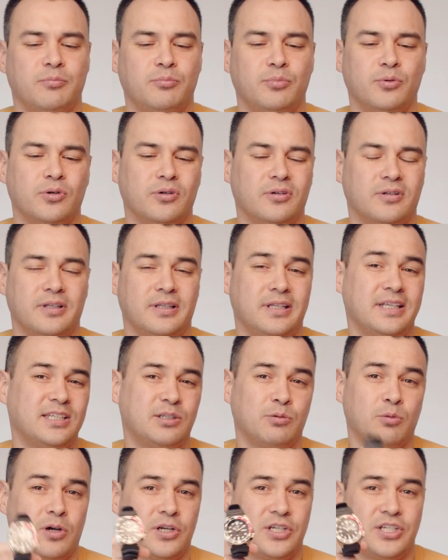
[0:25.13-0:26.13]
But
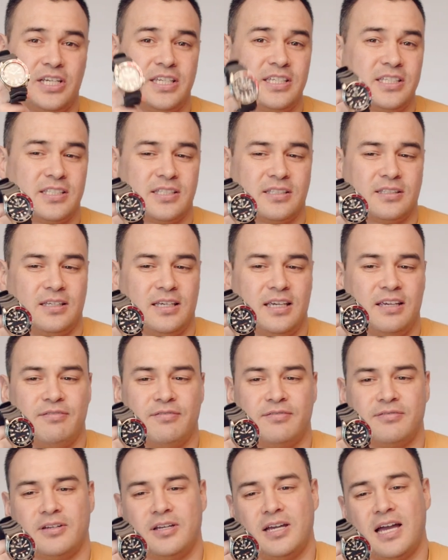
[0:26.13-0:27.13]
this watch is,
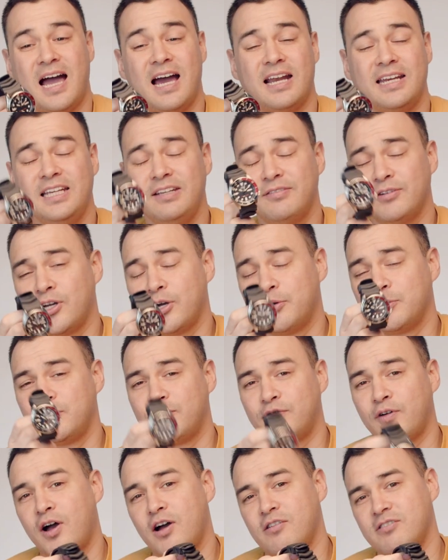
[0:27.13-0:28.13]
if I'd even go as
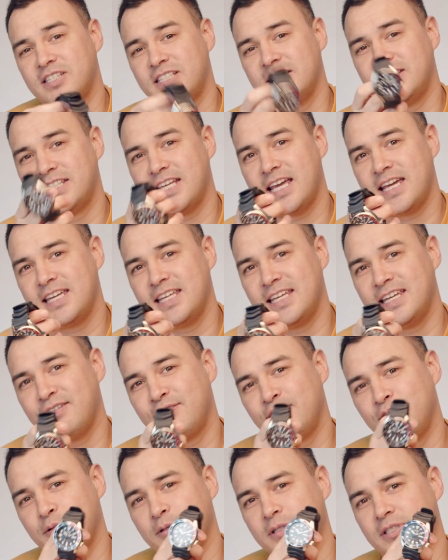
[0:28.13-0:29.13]
far as to say,
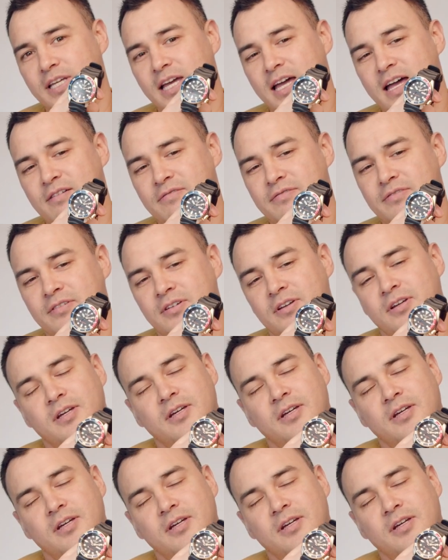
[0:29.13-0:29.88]
if you were to have